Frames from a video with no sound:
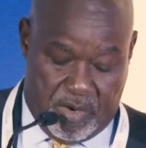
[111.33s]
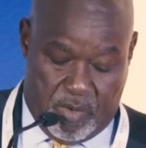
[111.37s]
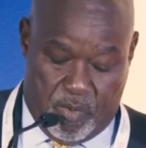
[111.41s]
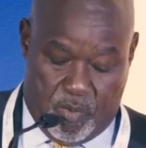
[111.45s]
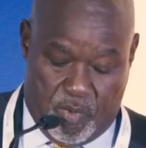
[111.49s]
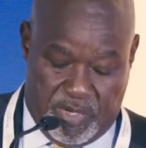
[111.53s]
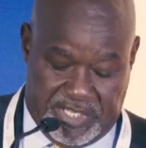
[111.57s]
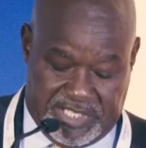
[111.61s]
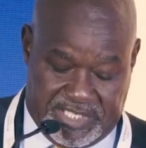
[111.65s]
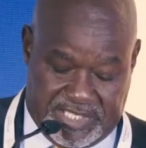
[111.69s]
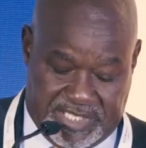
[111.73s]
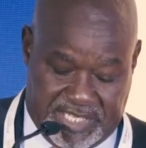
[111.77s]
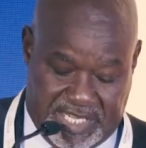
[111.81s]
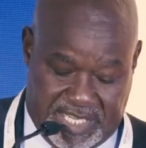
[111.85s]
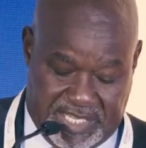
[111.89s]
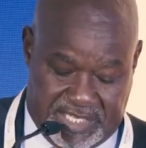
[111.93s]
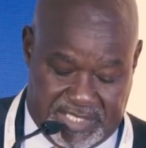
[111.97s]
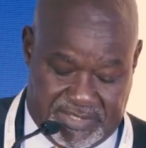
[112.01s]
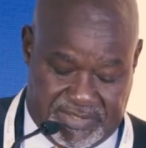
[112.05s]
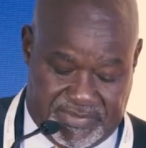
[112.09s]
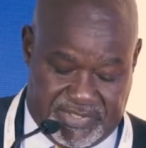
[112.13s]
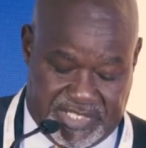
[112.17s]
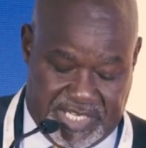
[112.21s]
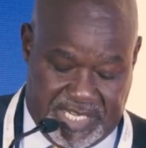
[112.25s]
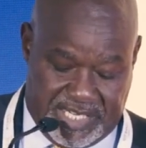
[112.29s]
which
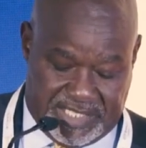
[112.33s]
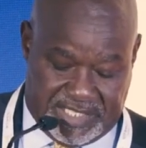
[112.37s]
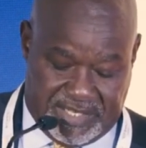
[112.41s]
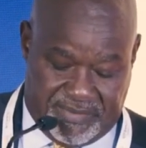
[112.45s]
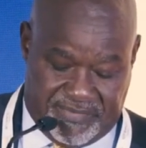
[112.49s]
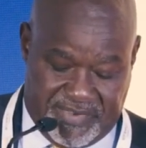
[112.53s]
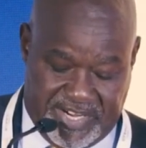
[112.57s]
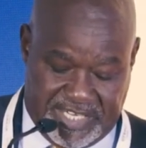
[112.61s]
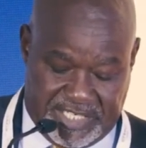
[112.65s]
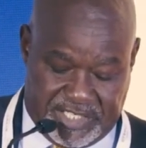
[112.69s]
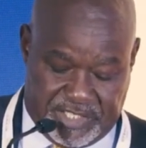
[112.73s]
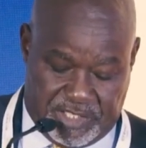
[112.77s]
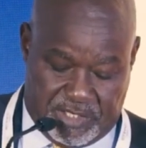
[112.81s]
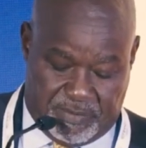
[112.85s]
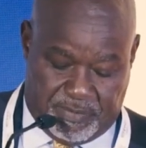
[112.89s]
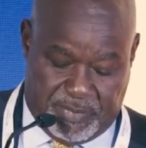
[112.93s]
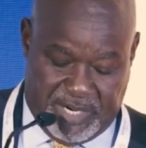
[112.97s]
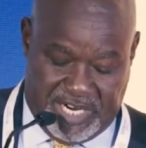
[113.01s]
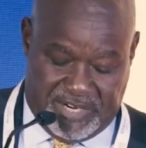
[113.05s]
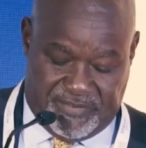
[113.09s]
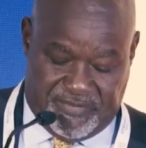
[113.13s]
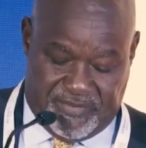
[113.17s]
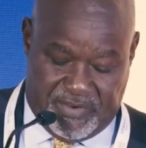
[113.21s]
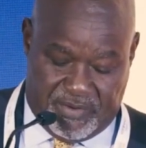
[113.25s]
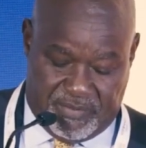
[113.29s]
serves as a vital
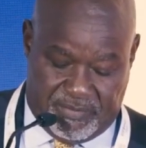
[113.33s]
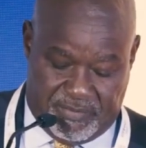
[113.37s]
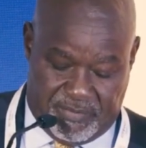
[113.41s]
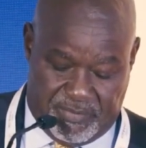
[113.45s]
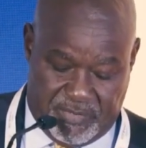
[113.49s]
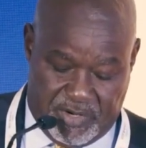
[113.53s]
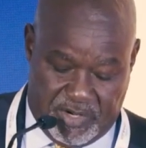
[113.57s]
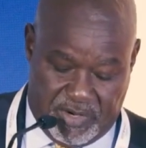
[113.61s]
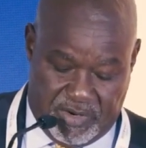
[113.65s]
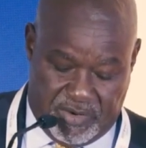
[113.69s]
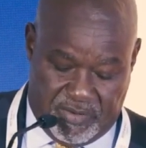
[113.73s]
platform